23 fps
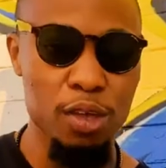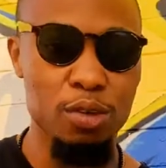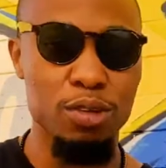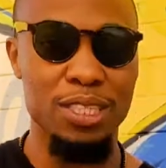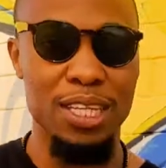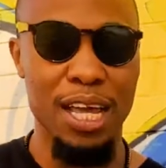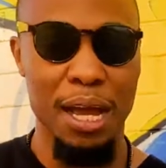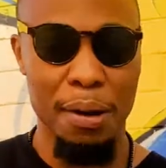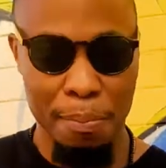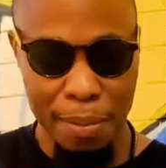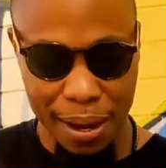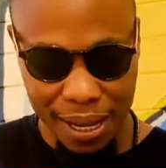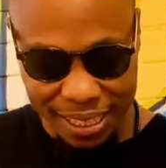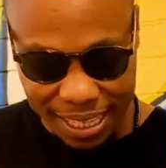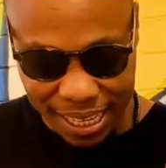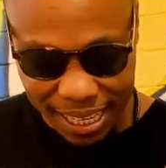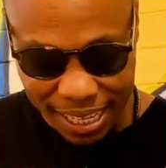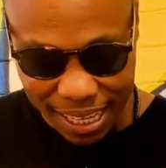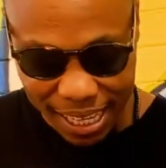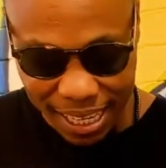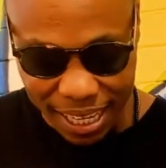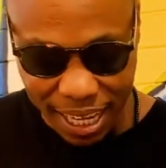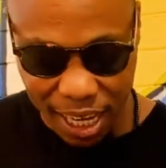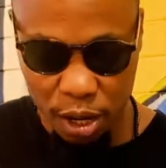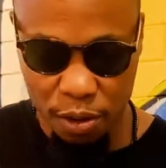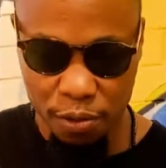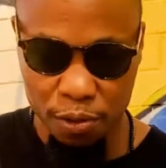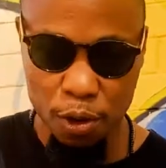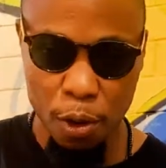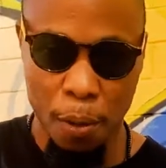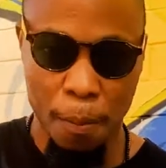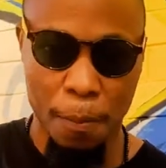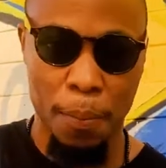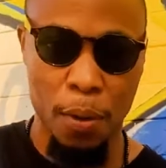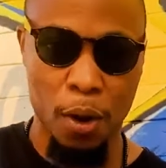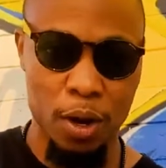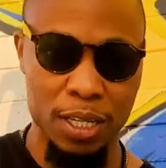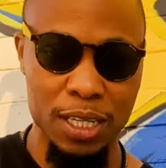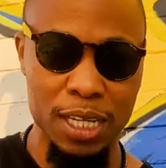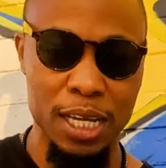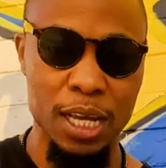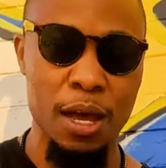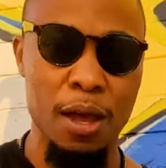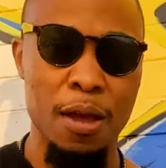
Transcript: you start by taking care of your body,